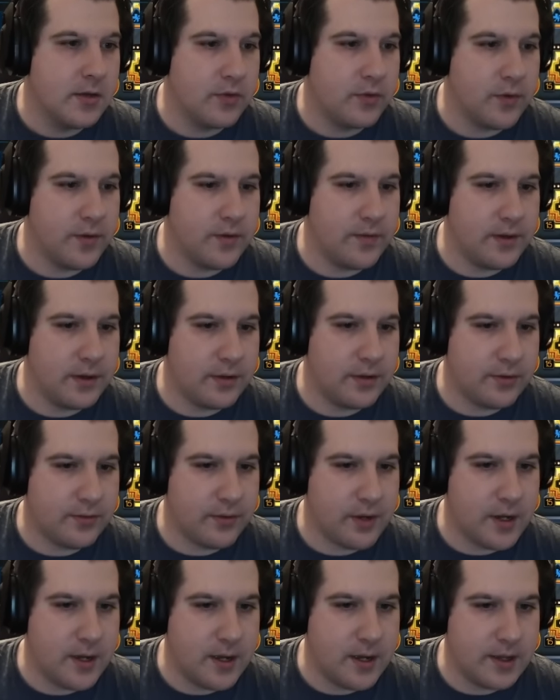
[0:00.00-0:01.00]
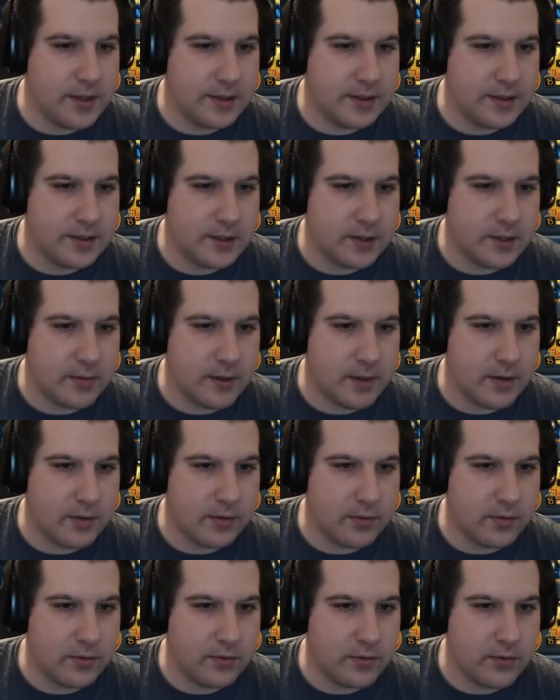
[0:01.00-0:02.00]
3v3, and this is the Commander
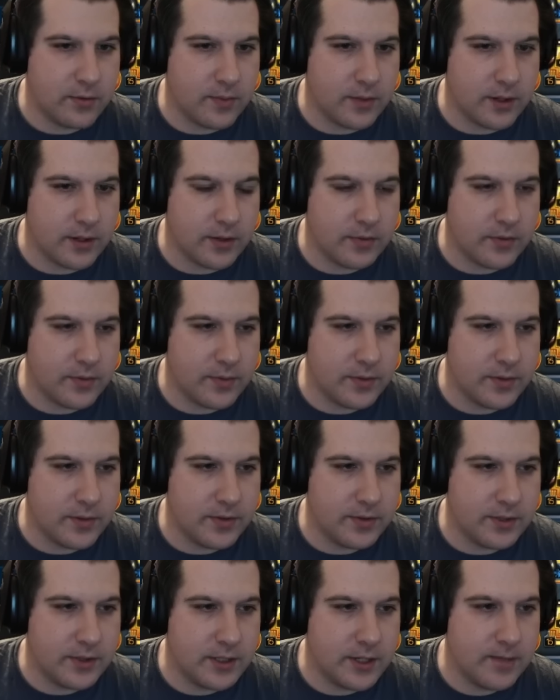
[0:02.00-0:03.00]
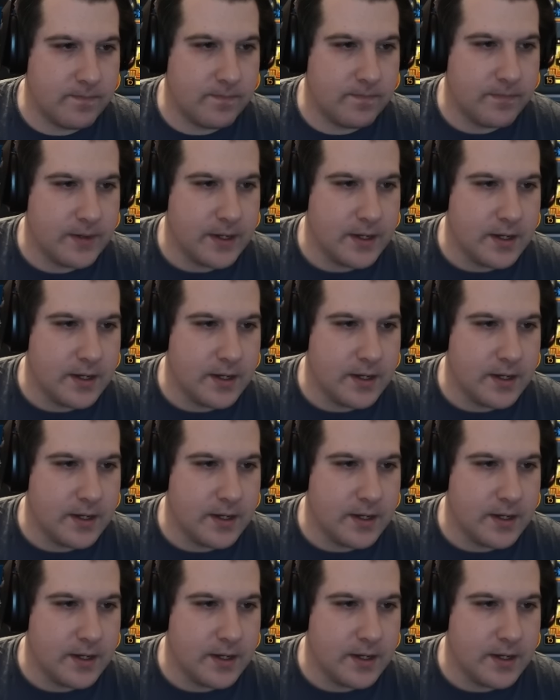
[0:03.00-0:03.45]
Luke 3-Pack 3PO team.